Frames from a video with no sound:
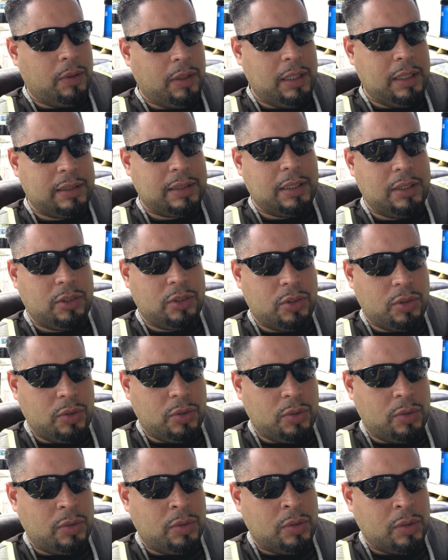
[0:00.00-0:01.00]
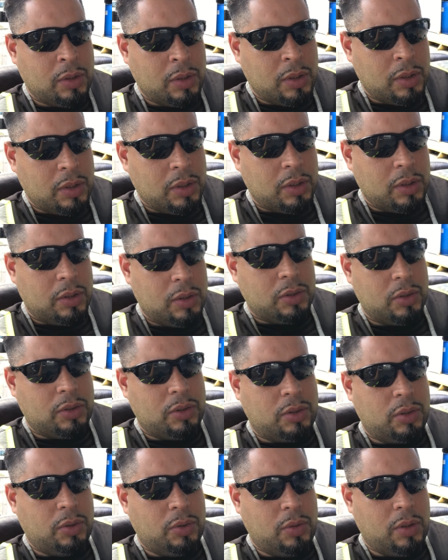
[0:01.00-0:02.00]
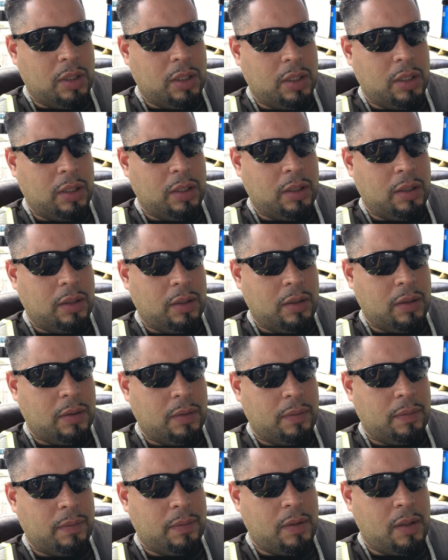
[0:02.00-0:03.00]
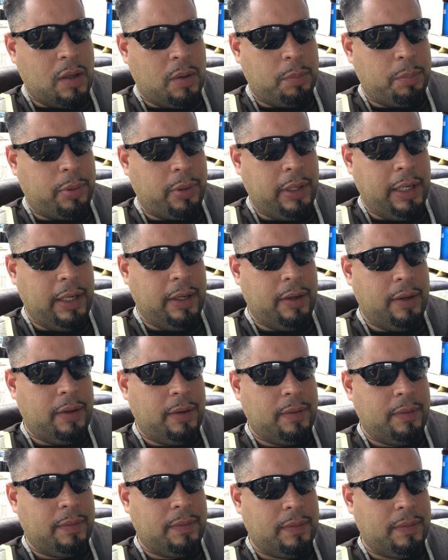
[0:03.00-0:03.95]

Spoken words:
listen to a prayer,